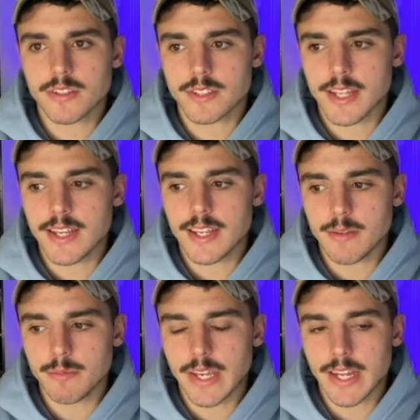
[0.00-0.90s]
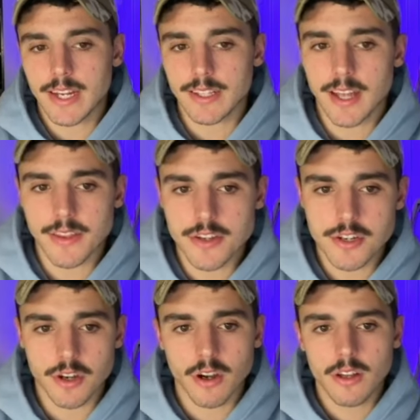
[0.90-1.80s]
to see him get another
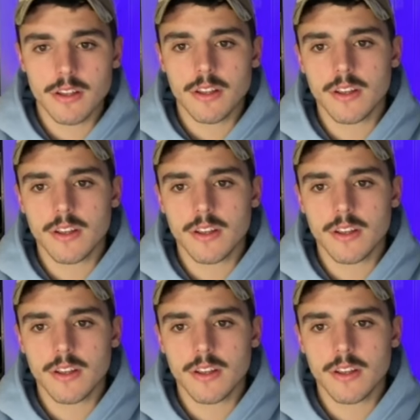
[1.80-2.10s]
shot.